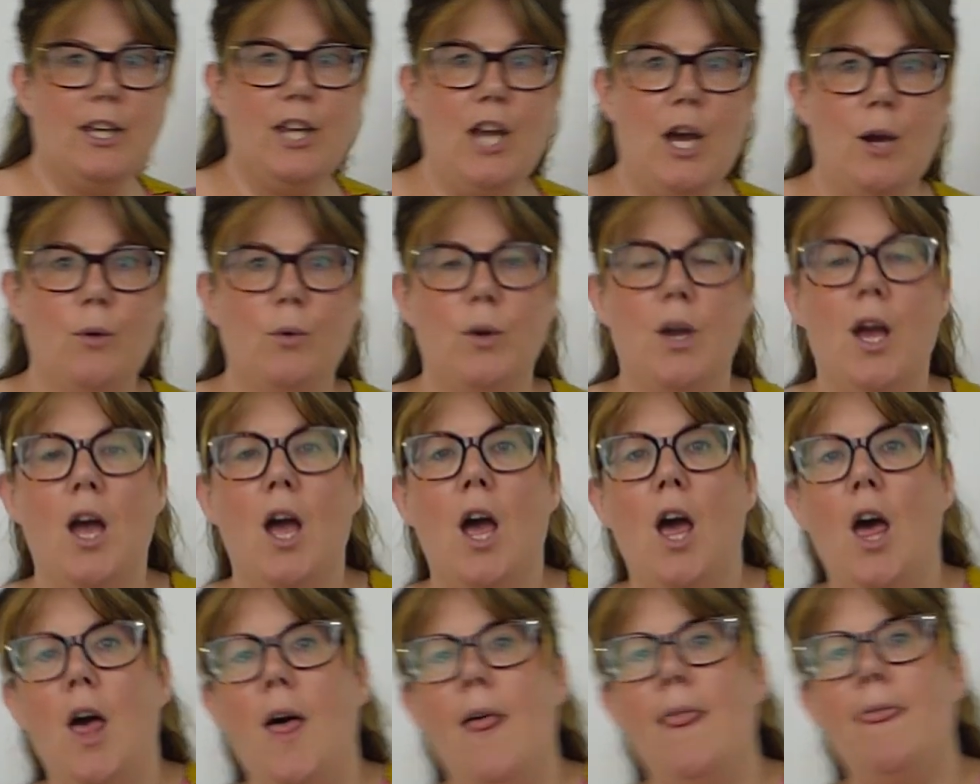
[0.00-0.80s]
yoke.
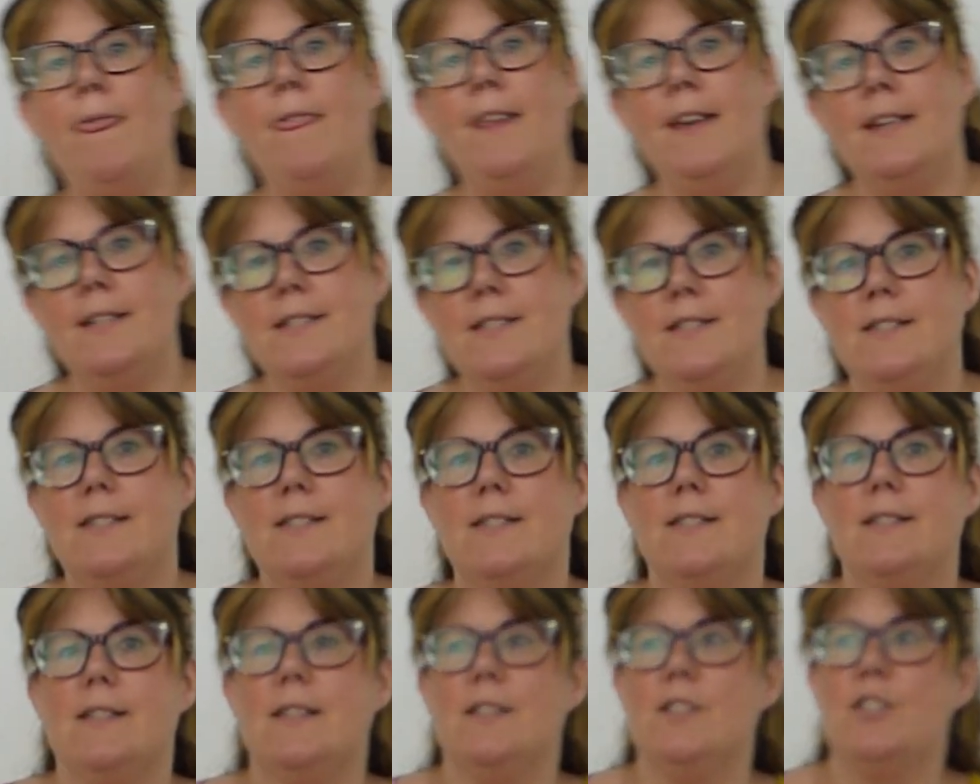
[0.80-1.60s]

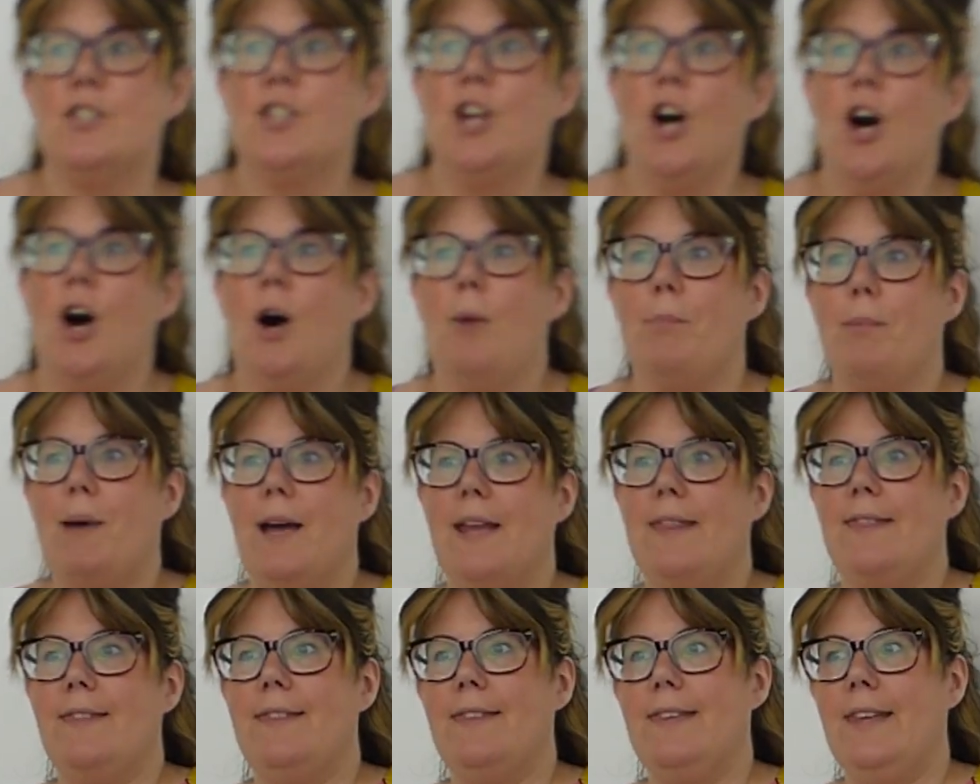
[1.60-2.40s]
This top,
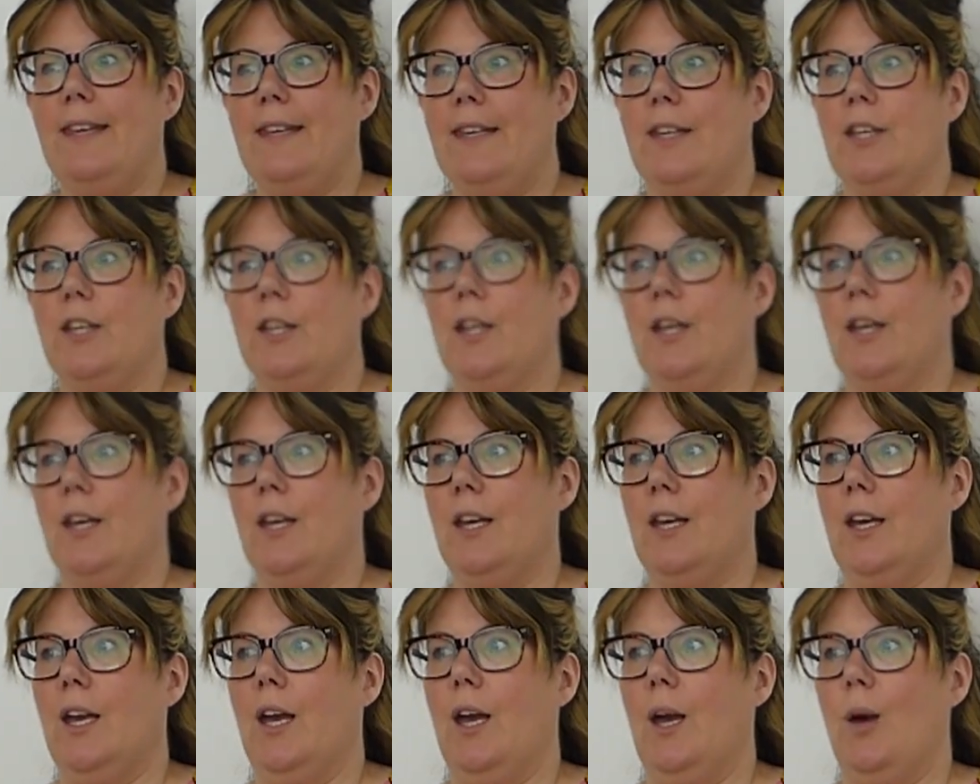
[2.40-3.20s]
I think,
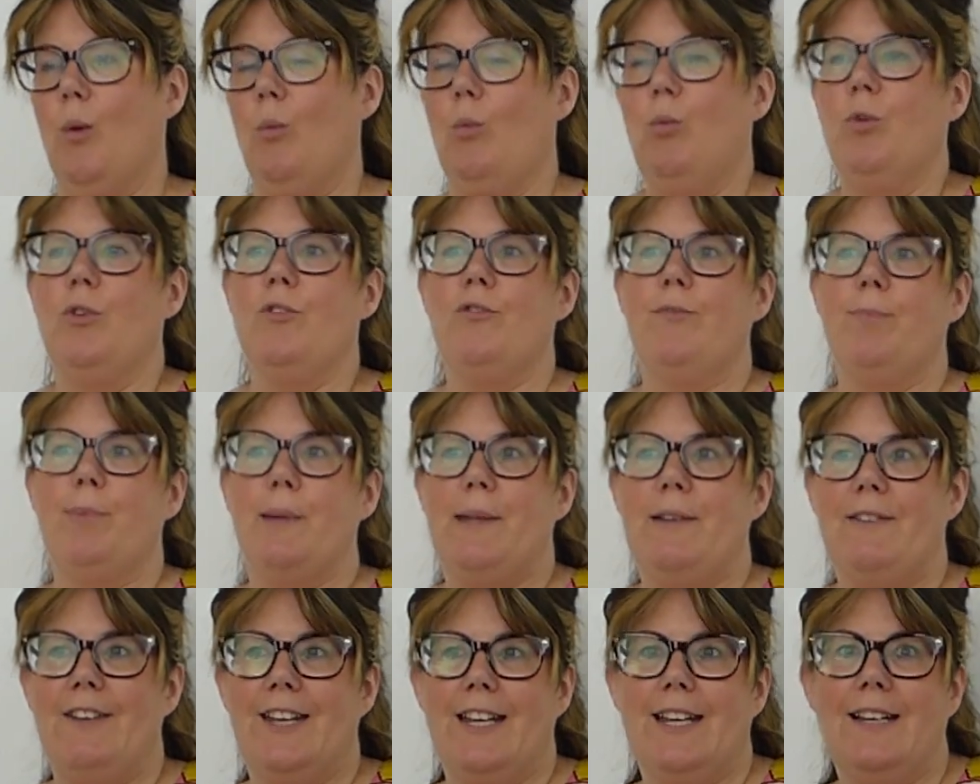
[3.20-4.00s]
would
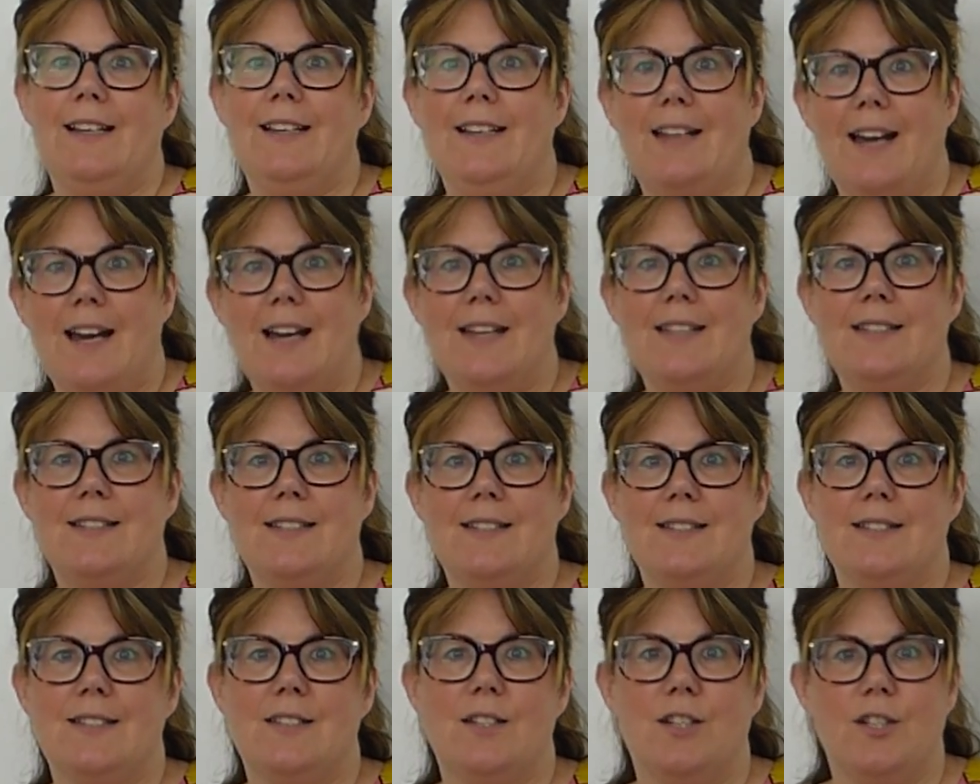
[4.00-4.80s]
be really nice
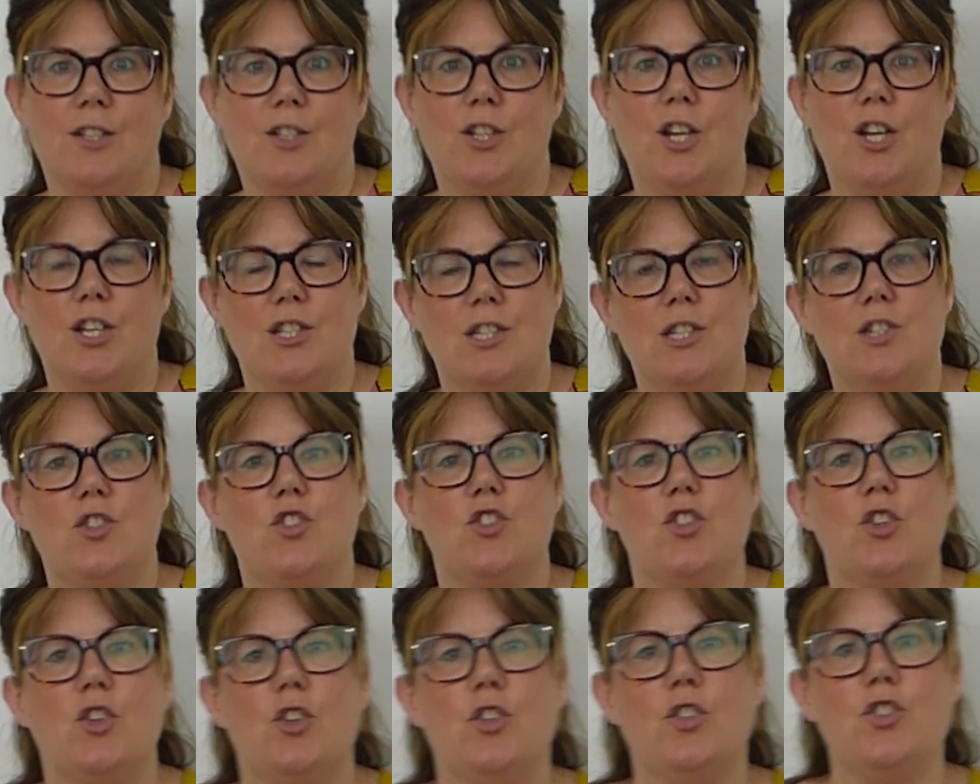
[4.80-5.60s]
as a
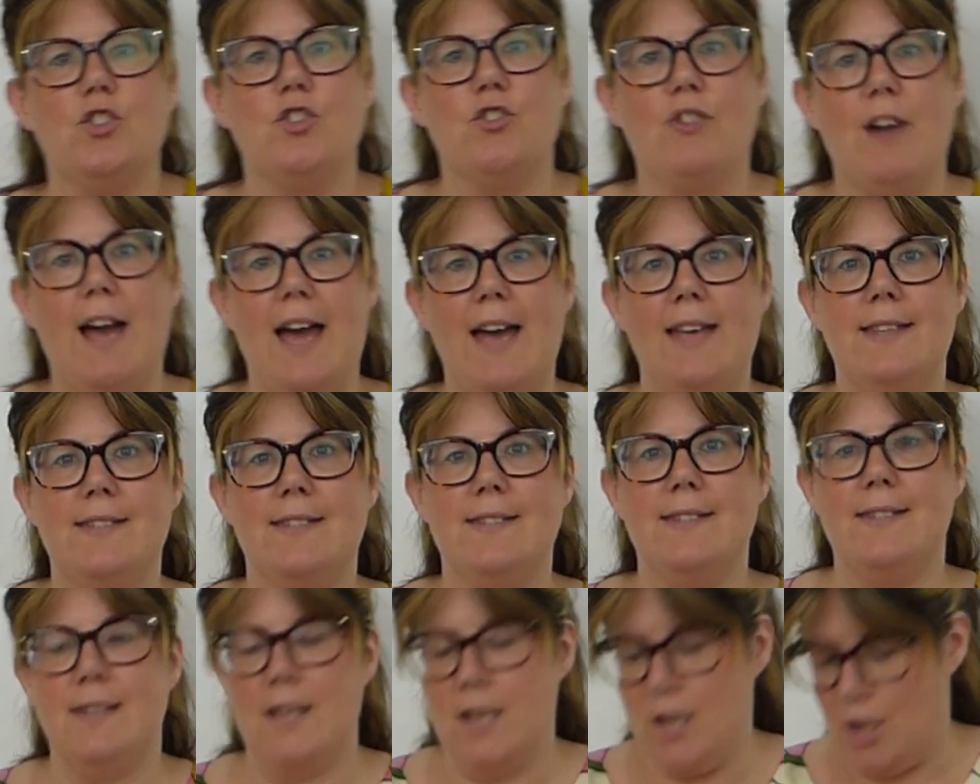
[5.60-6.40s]
short
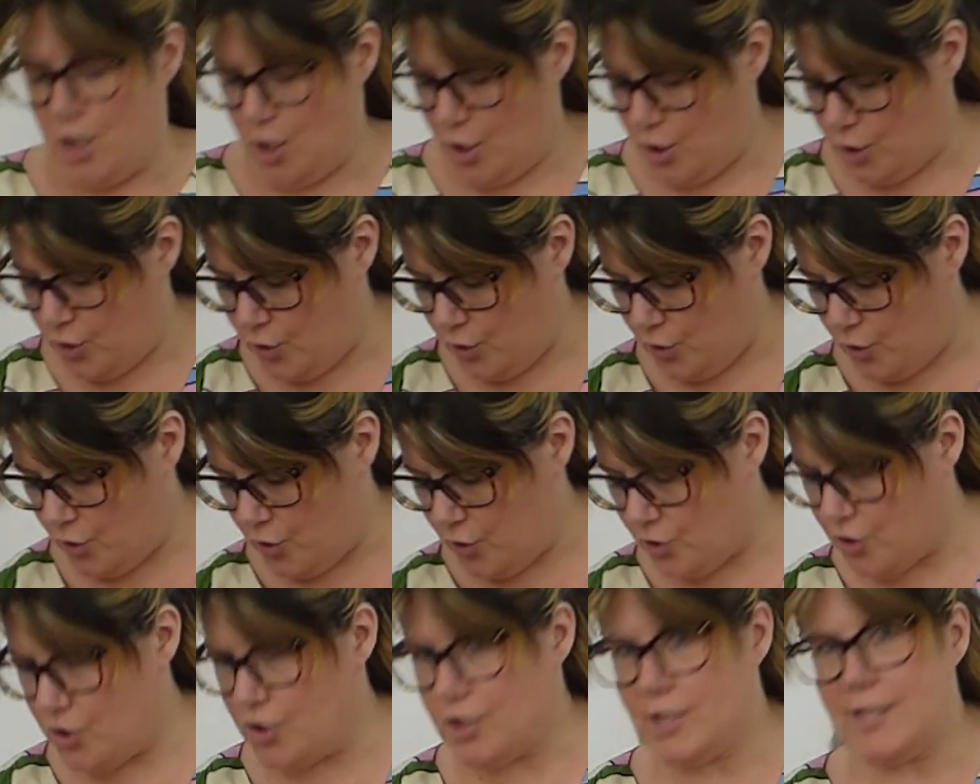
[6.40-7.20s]
dress. You
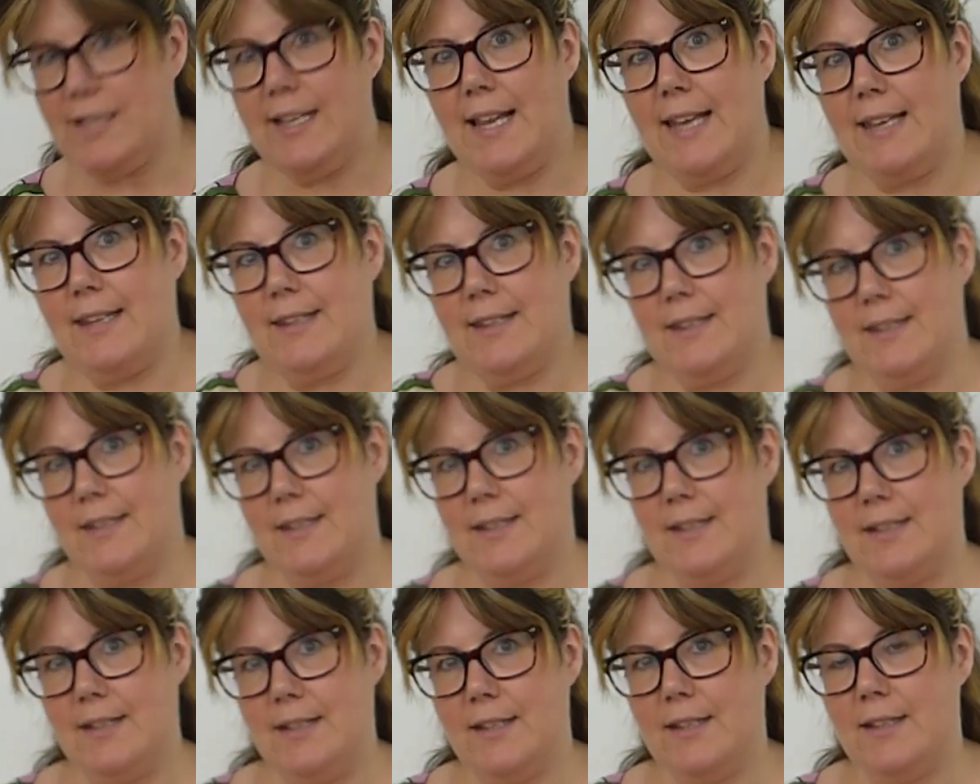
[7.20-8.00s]
could just
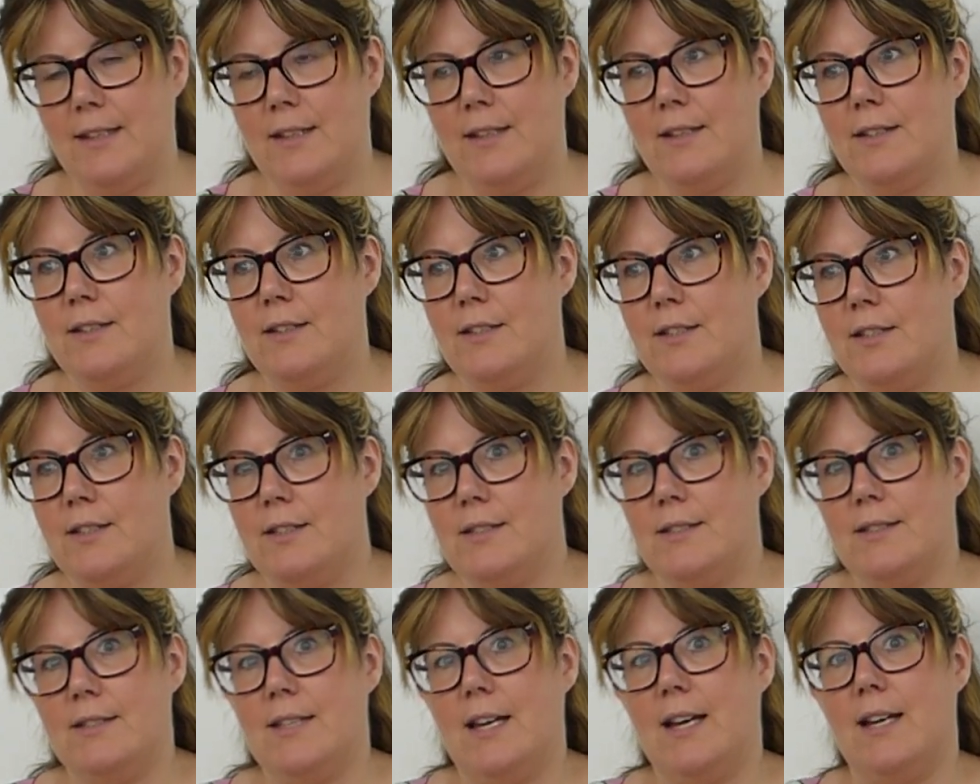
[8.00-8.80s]
lengthen the
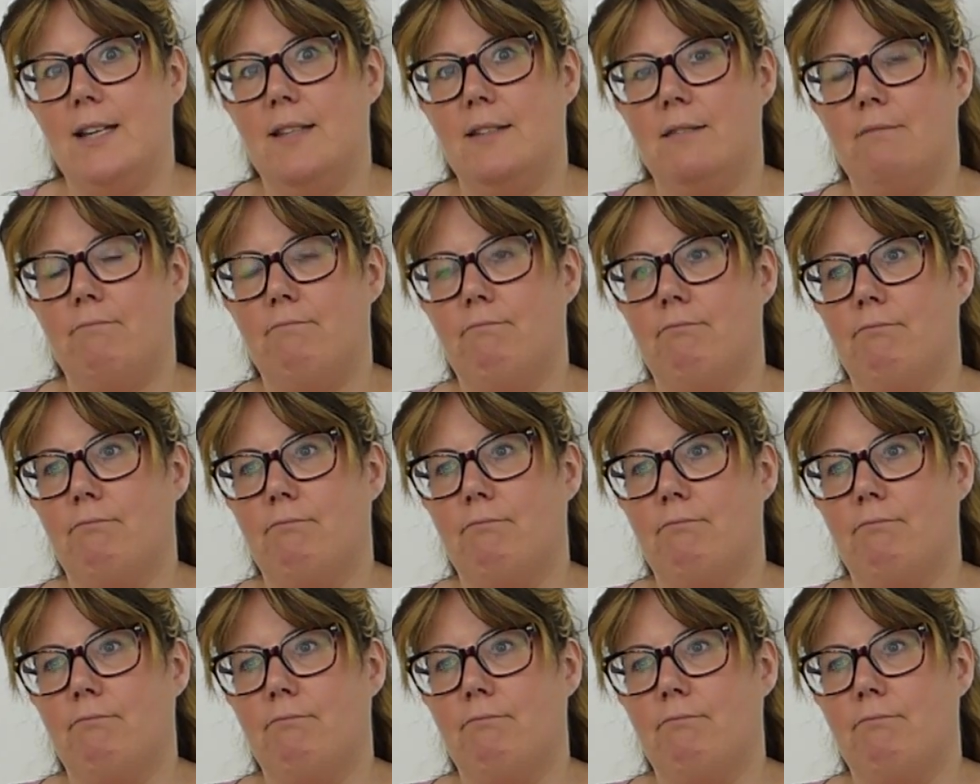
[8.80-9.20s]
side,